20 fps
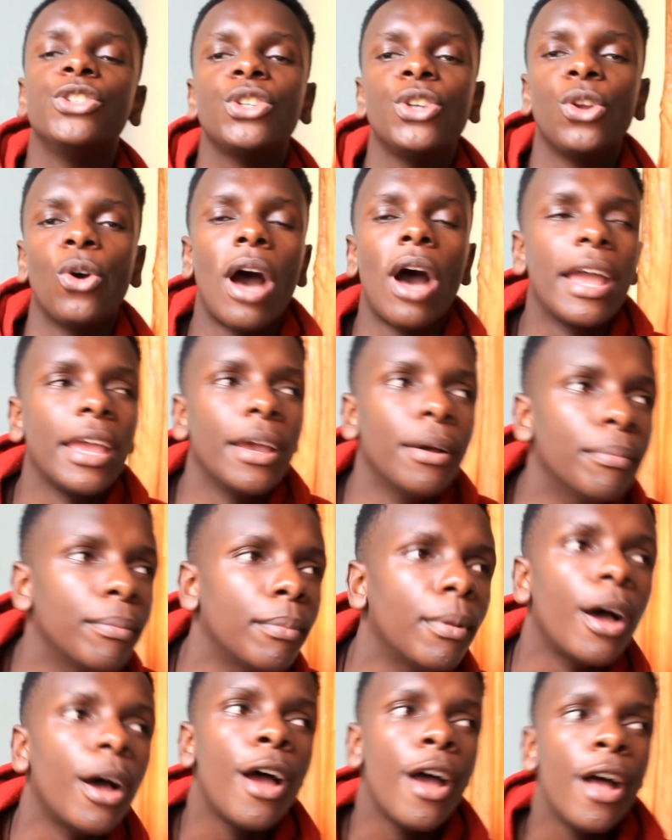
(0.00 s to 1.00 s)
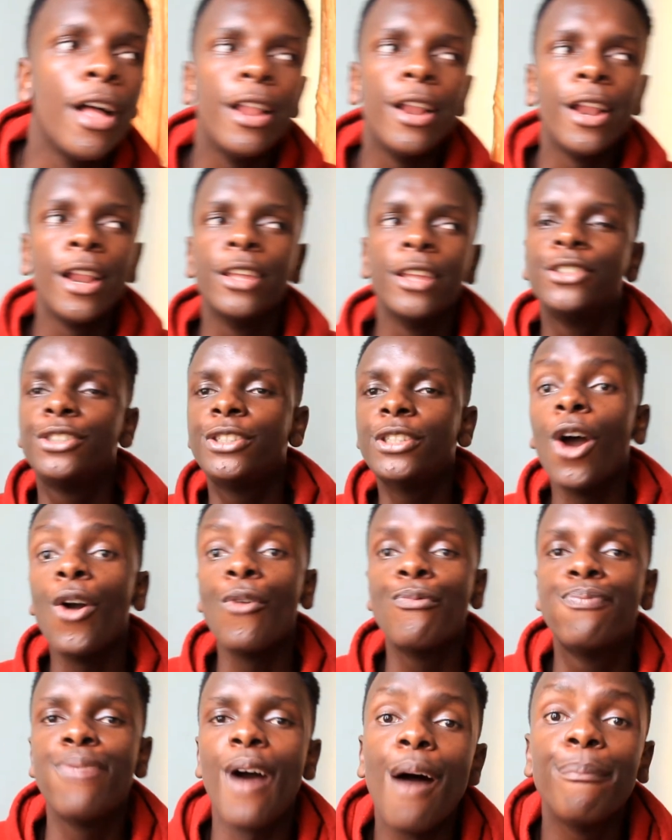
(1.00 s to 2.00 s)
you know, I am so
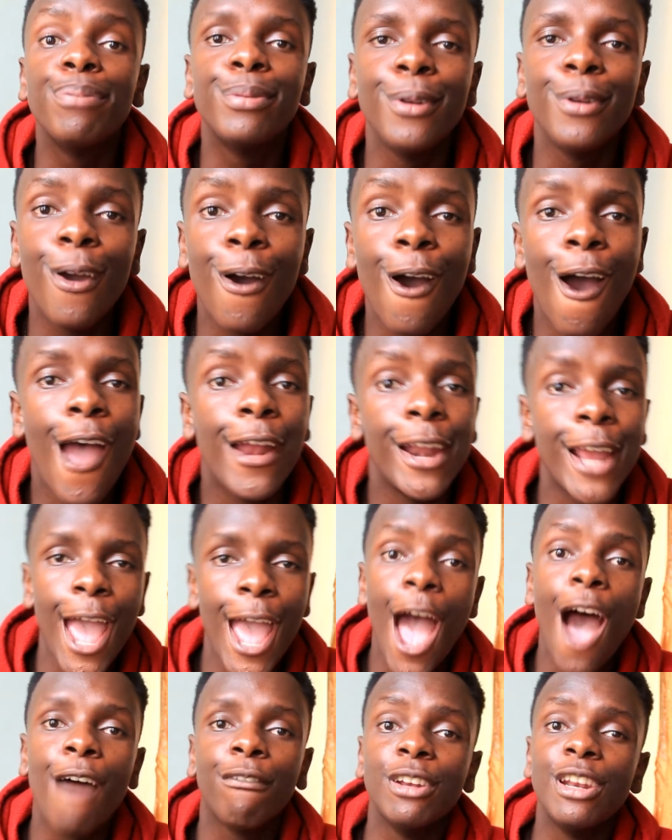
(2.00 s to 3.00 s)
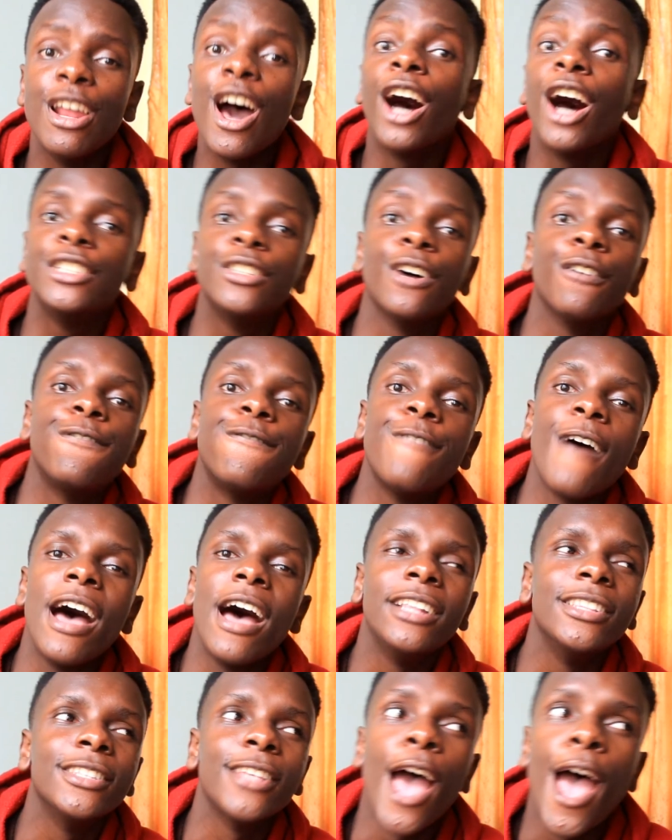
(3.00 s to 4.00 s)
popular and I have a lot of
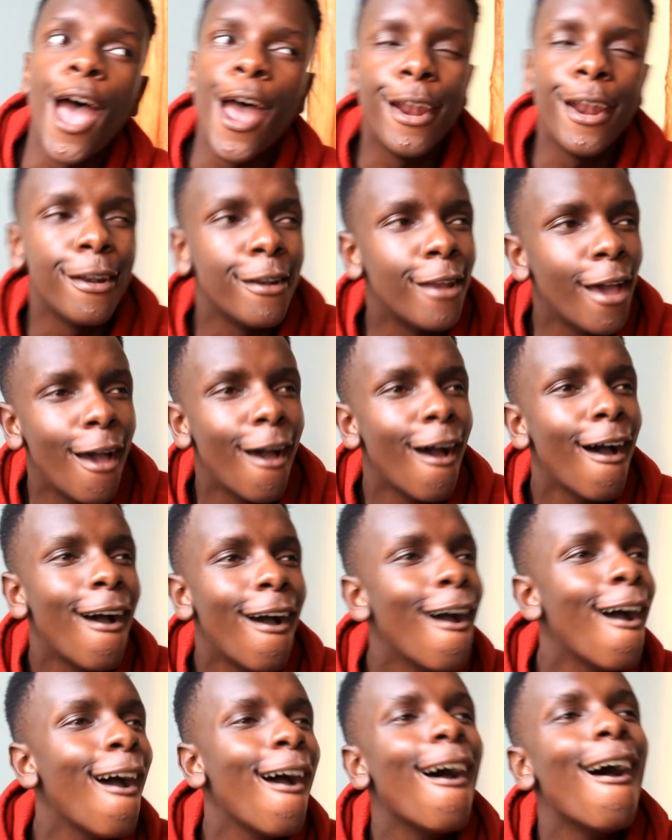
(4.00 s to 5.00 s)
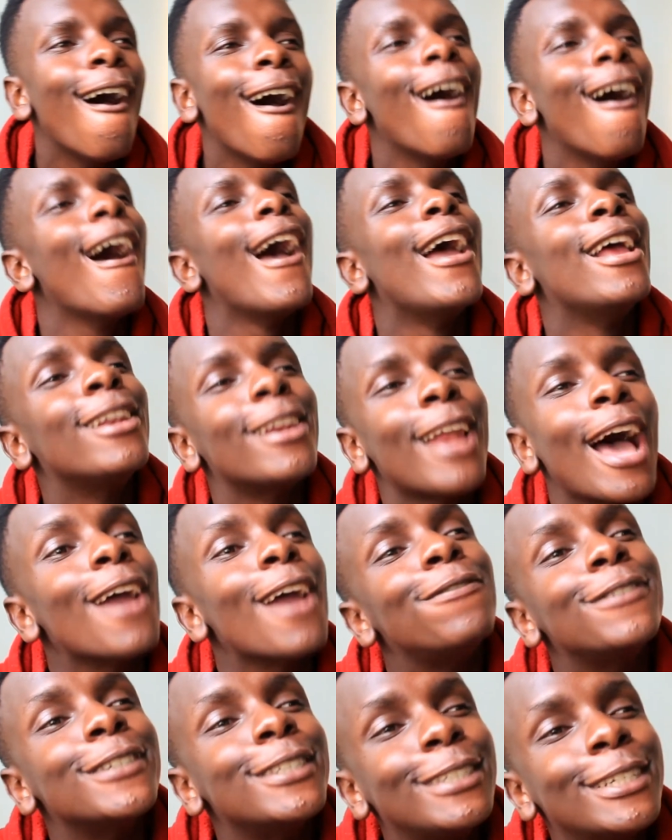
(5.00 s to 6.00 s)
friends and
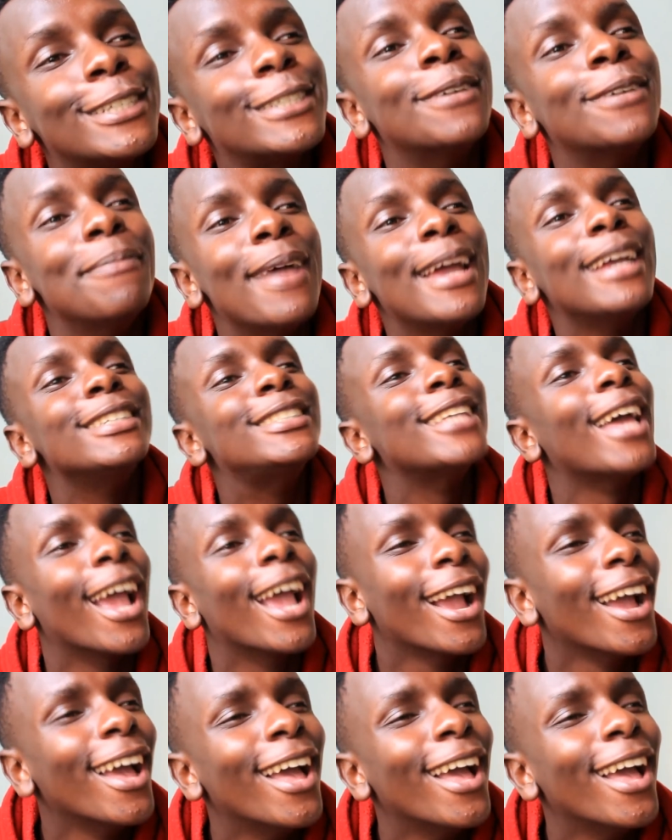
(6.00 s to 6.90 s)
life is just amazing.